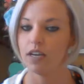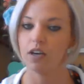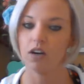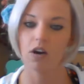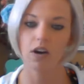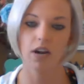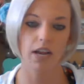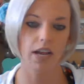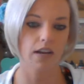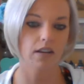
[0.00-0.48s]
and
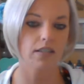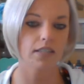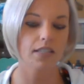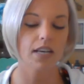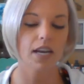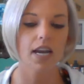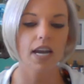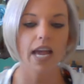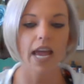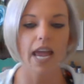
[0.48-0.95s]
our nails
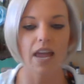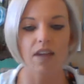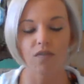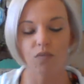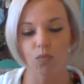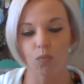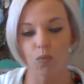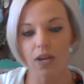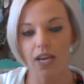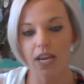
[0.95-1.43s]
if
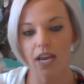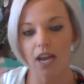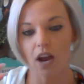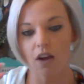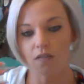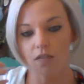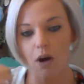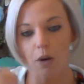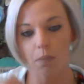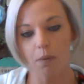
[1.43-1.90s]
we
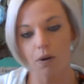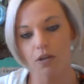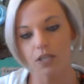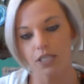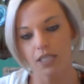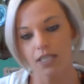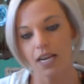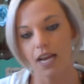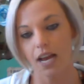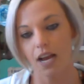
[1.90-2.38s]
if our
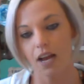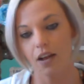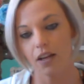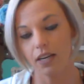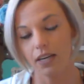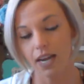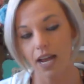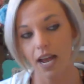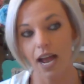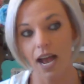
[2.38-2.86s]

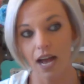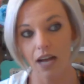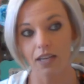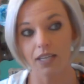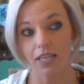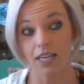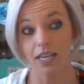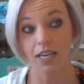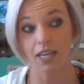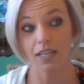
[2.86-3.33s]

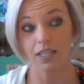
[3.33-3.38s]
personality